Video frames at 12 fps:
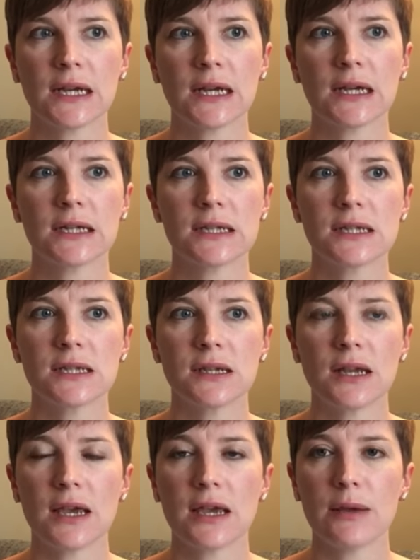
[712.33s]

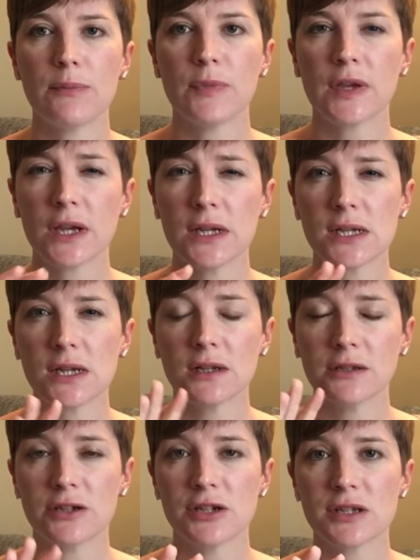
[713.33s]
and the kind of
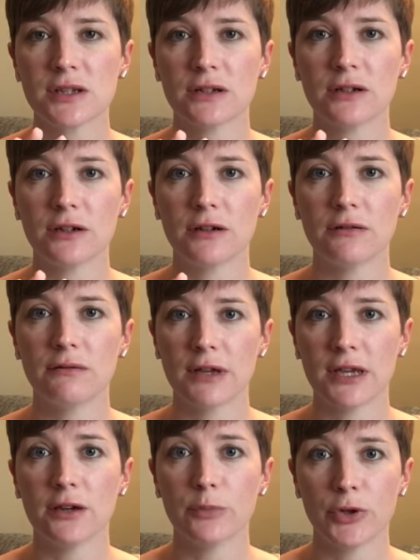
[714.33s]
colours that are
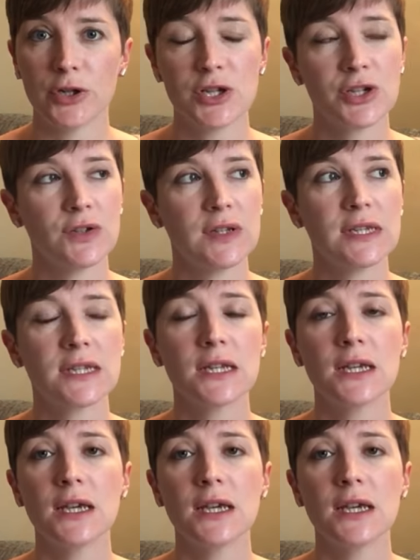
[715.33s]
right up her street.